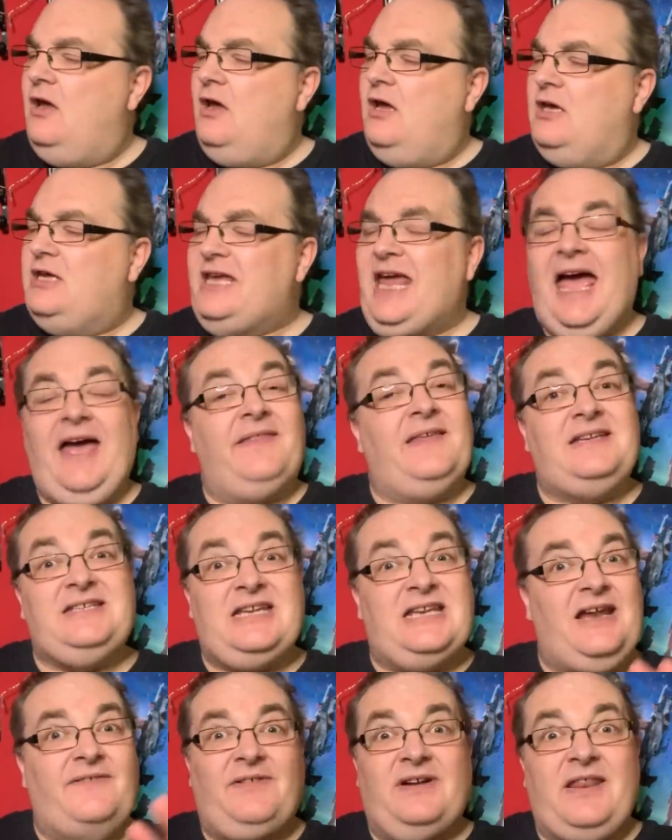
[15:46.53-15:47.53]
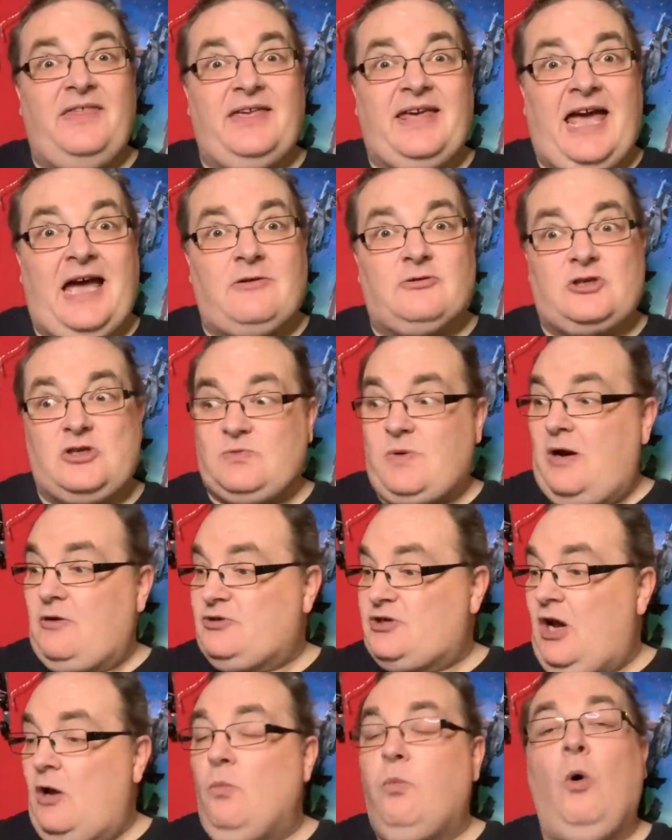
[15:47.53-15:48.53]
Yeah, and they didn't have anything else as well.
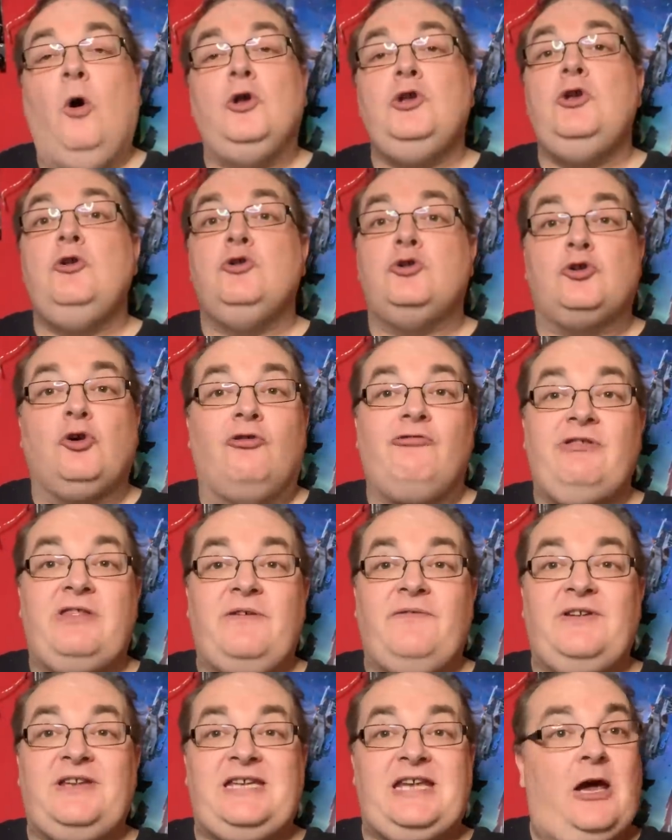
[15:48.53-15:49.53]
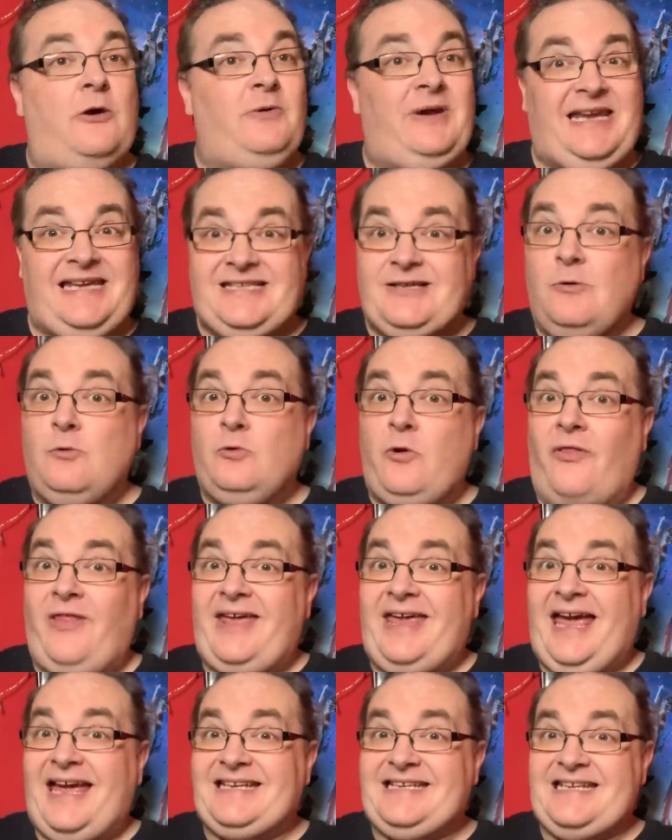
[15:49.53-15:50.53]
So what you saw in the video is all that they
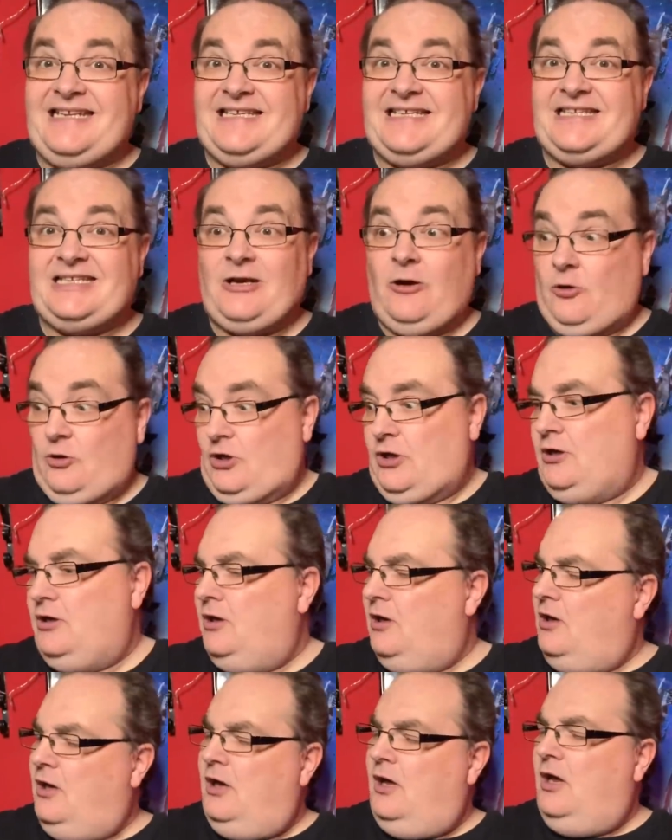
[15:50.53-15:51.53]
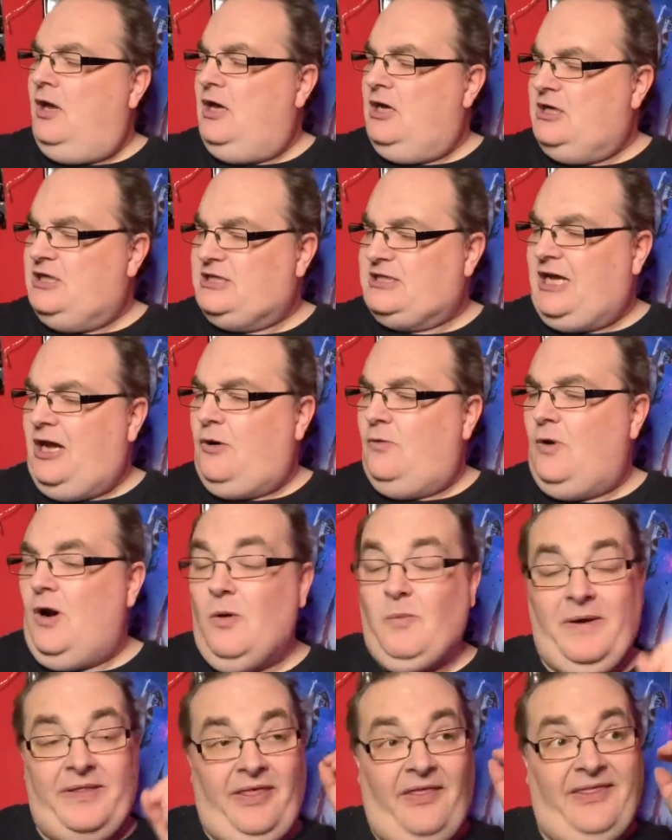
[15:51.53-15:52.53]
had in stock. So
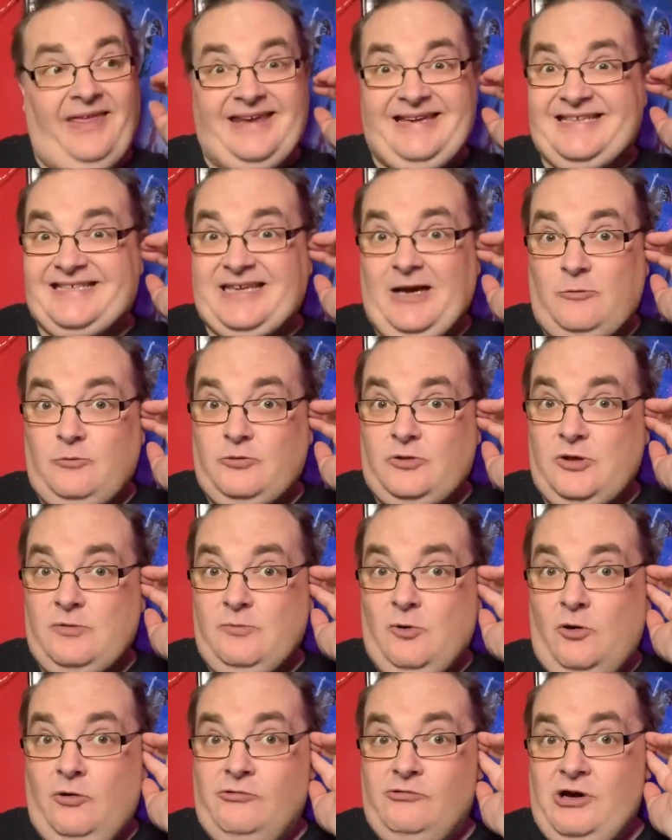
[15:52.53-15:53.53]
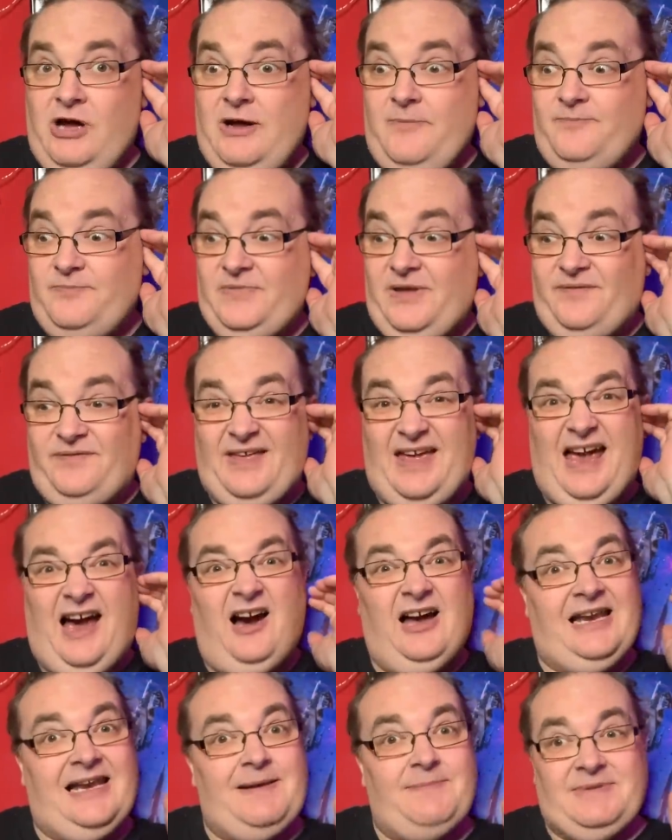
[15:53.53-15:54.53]
whether they sold them or if they
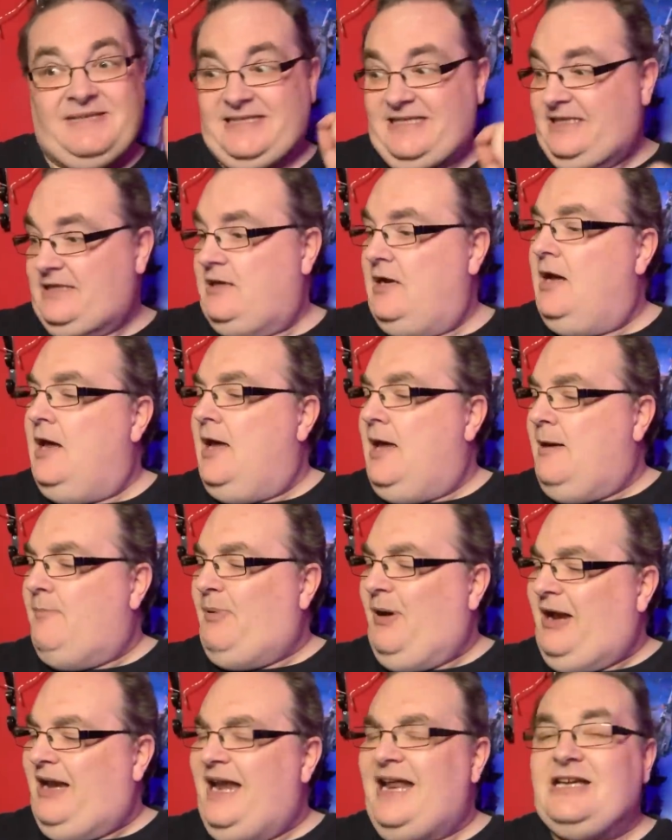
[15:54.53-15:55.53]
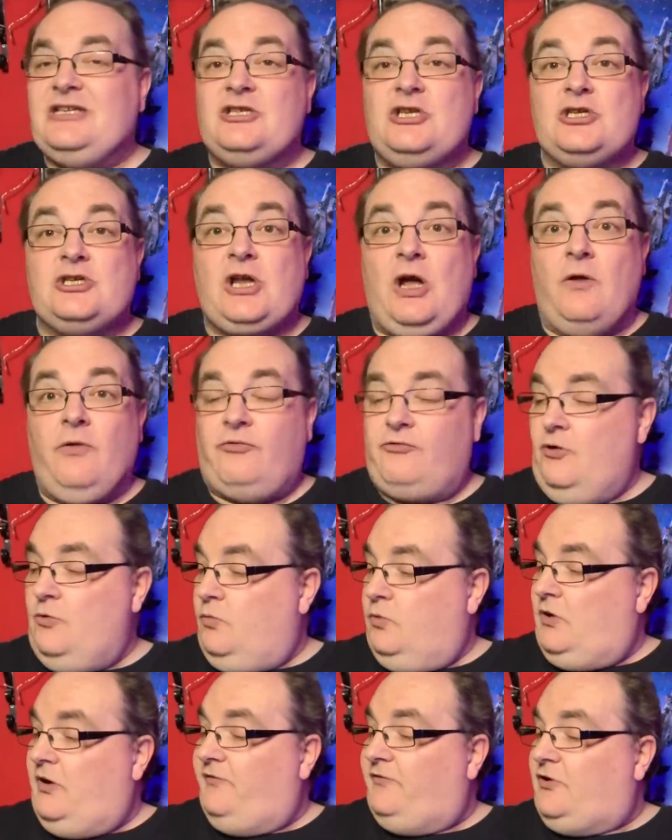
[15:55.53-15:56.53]
are limited. But let's just go through
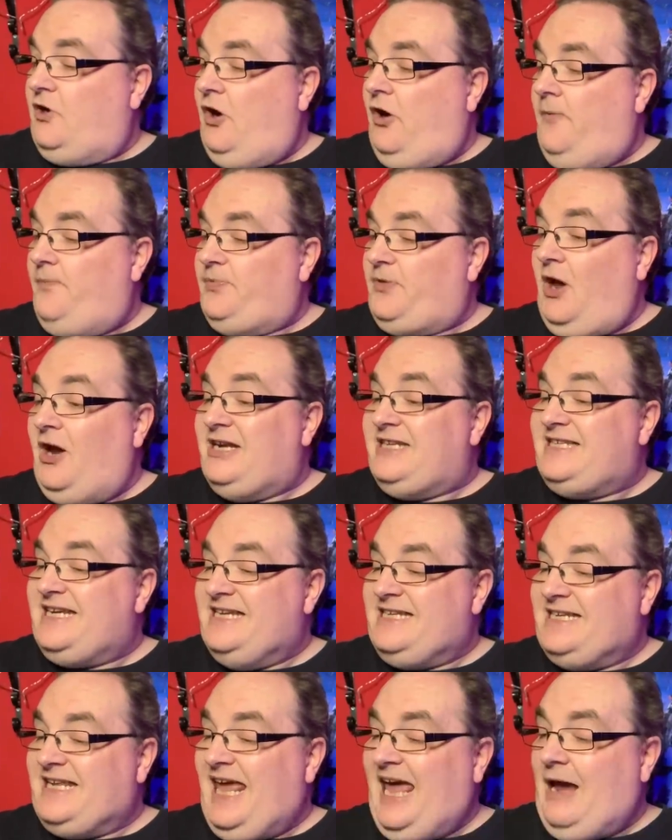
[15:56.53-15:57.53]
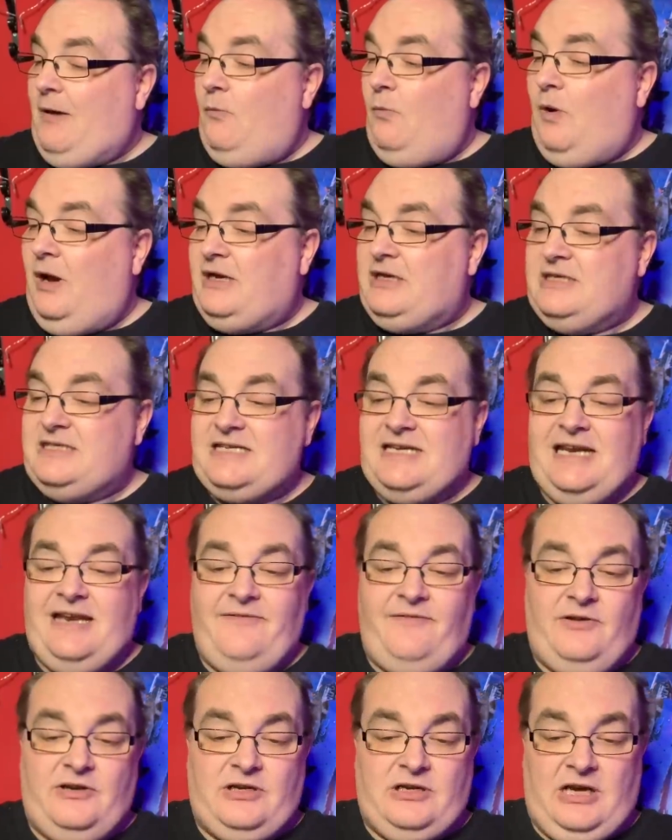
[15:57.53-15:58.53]
what I've got. I did get one
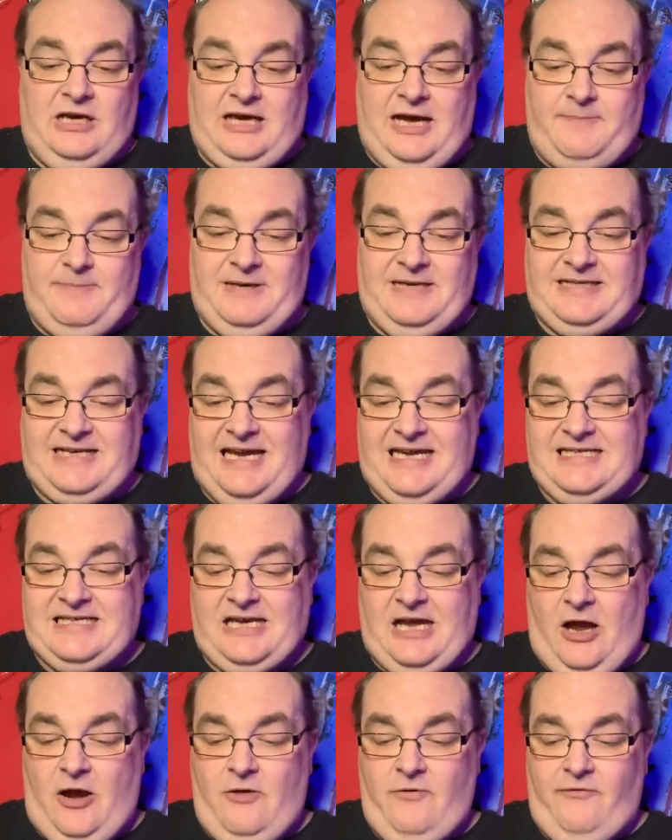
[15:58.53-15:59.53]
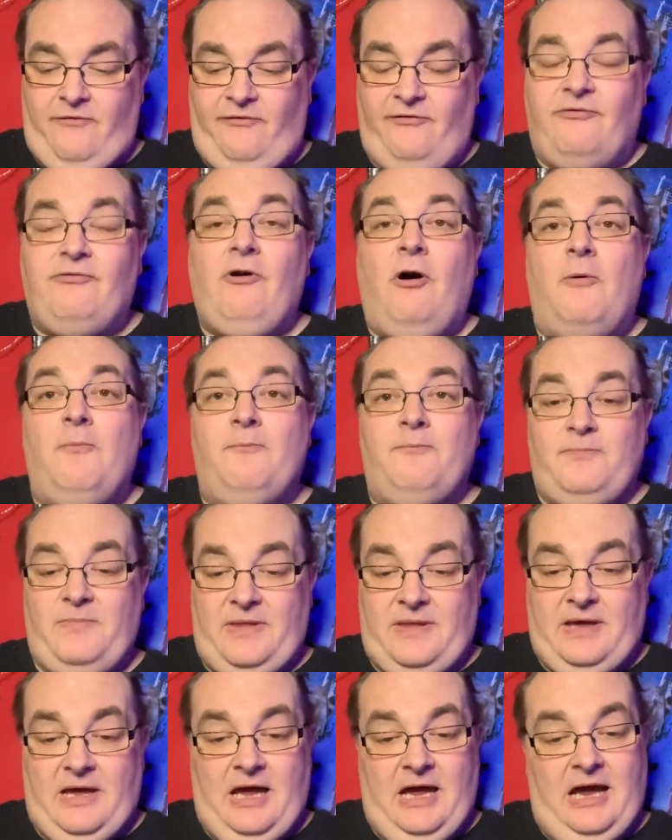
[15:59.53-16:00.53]
delivered a couple of days ago from
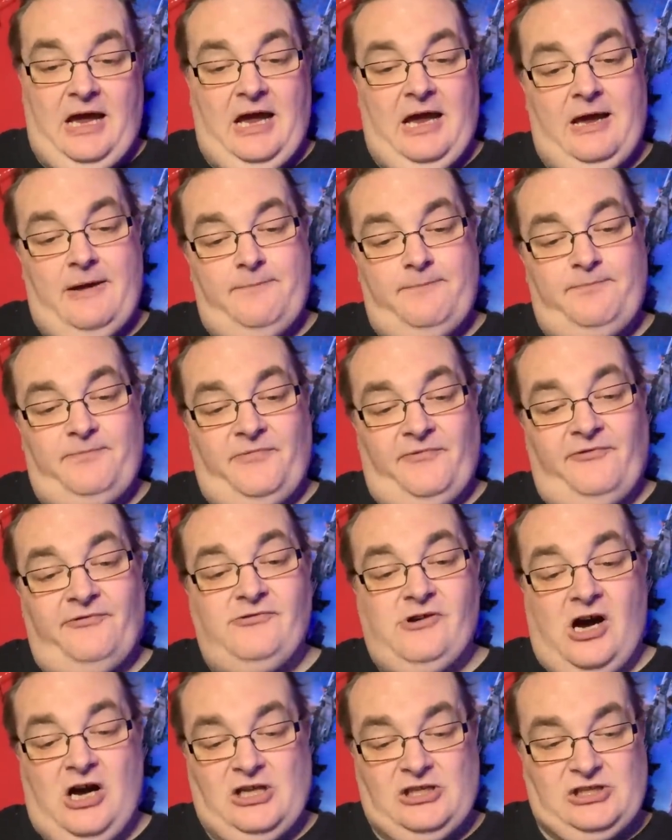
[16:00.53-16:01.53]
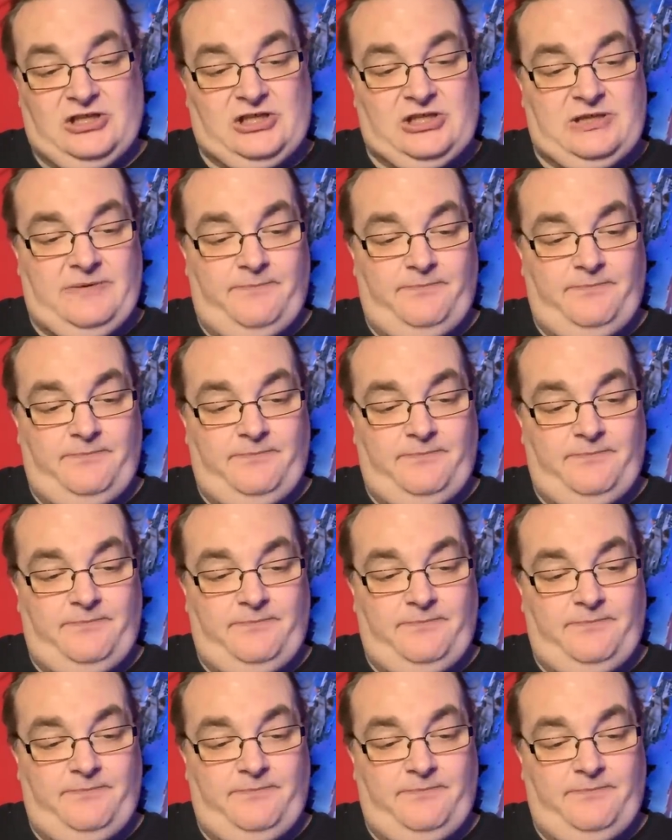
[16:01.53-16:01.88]
France.